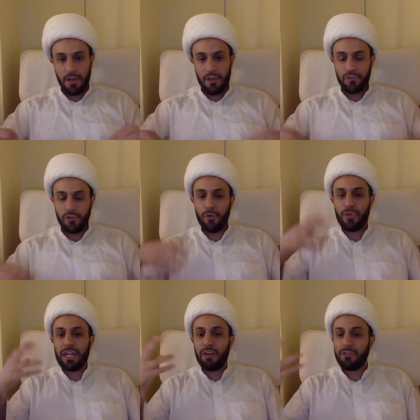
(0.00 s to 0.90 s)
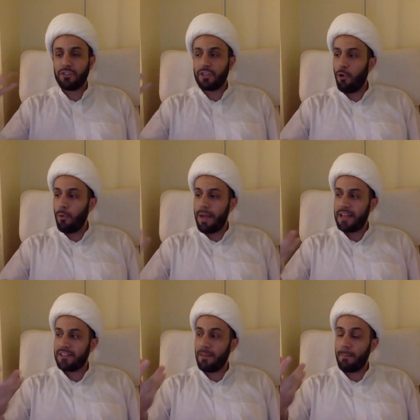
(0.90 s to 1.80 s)
So if you think of Tawbah
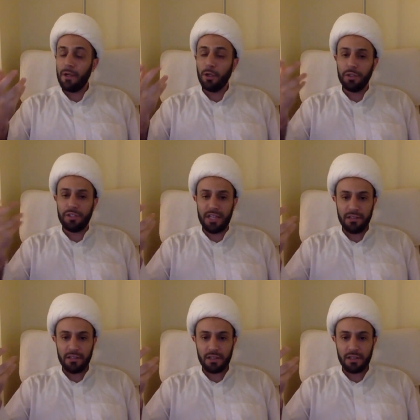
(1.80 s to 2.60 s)
as a building,